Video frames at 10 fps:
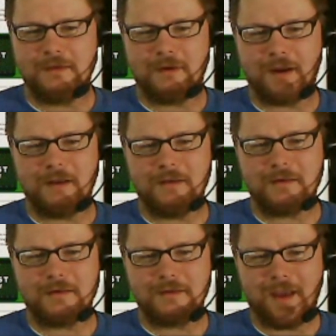right?
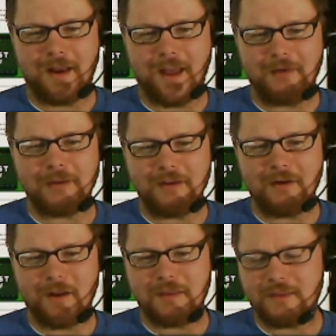I really
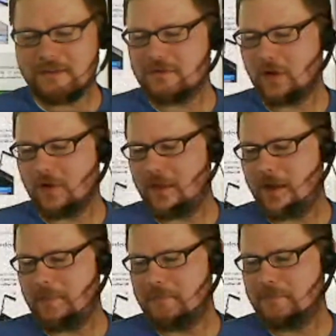don't. I think this is all
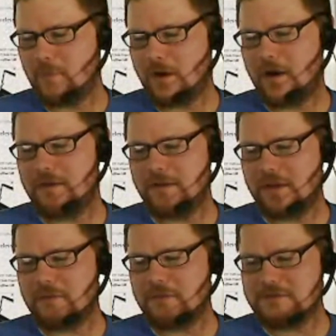them. Whereas the
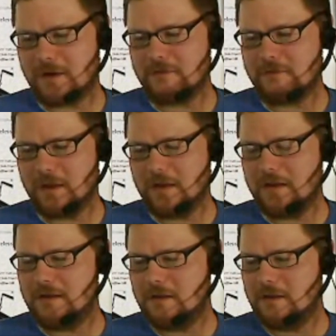other ones might have
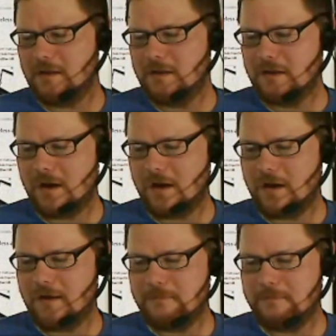been,
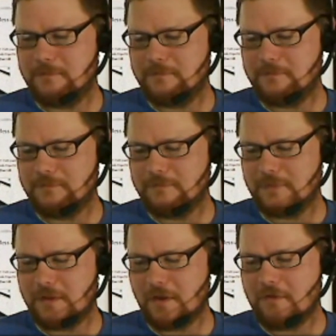
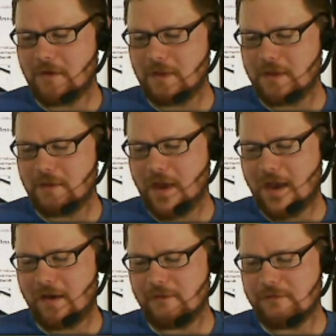the overhead that you
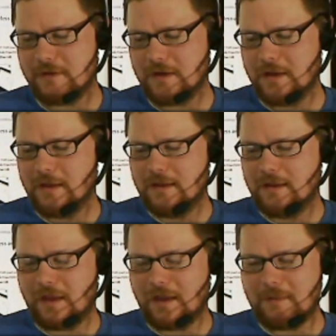have,
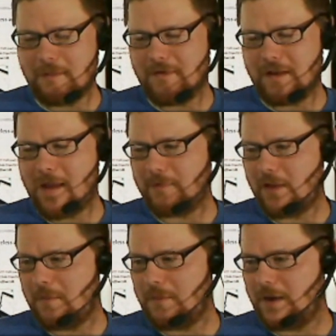and maybe even
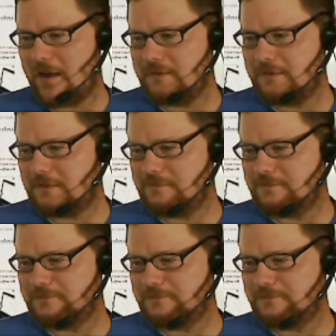Apple helping out. So